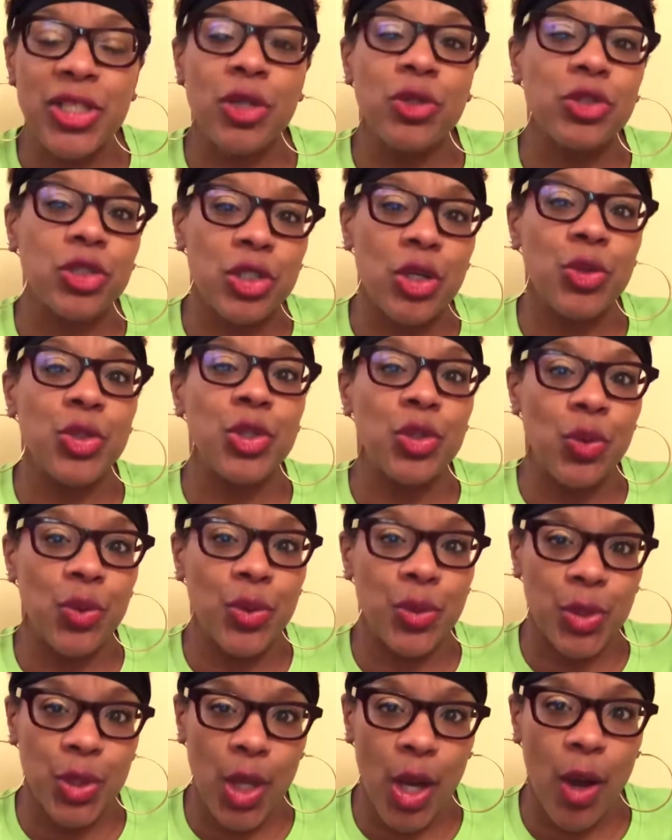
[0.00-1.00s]
so you'll
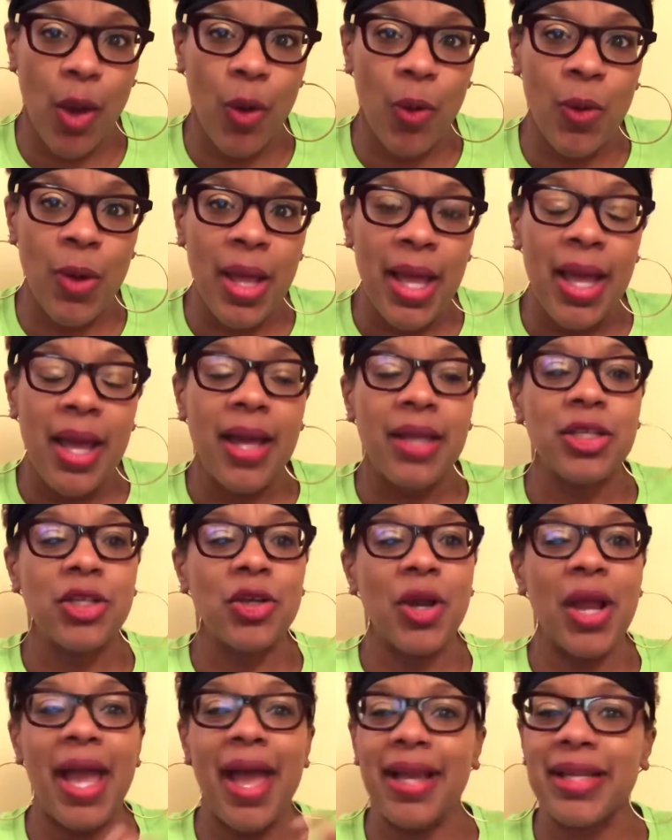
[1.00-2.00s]
know
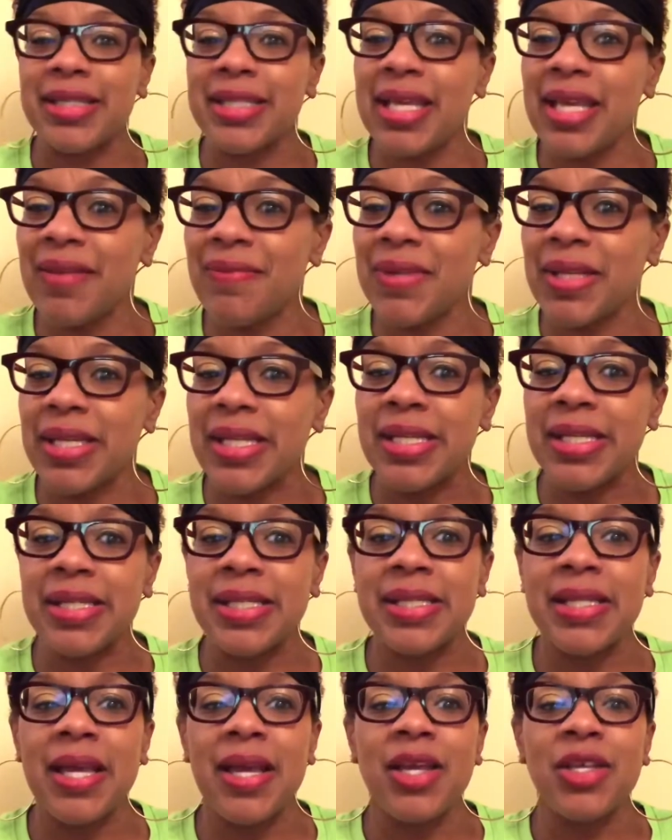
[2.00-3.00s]
your
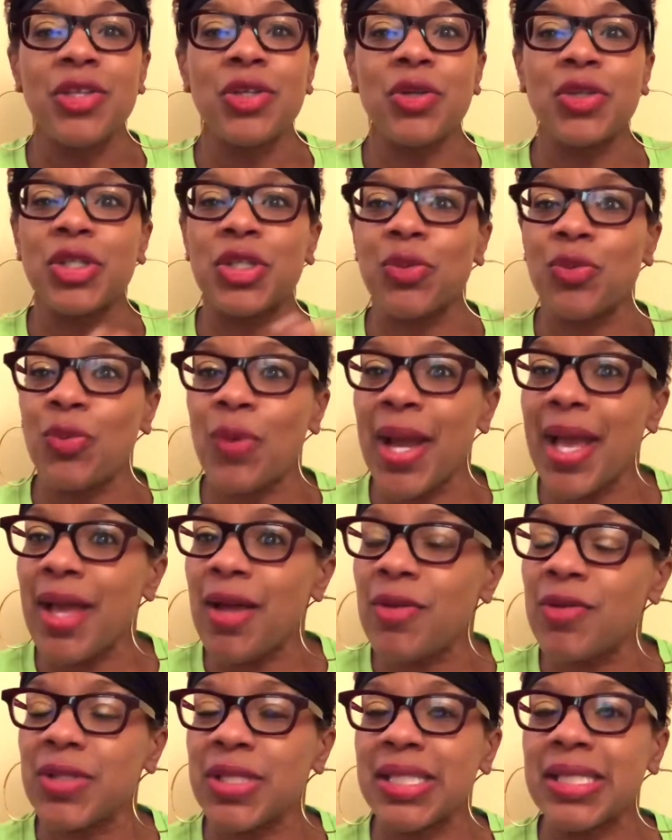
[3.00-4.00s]
activities, your
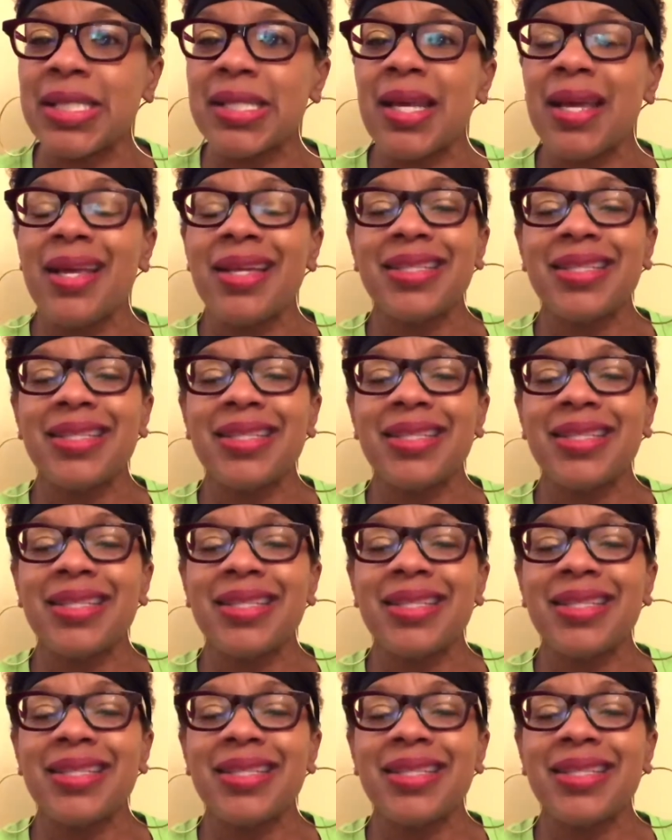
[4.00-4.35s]
surroundings.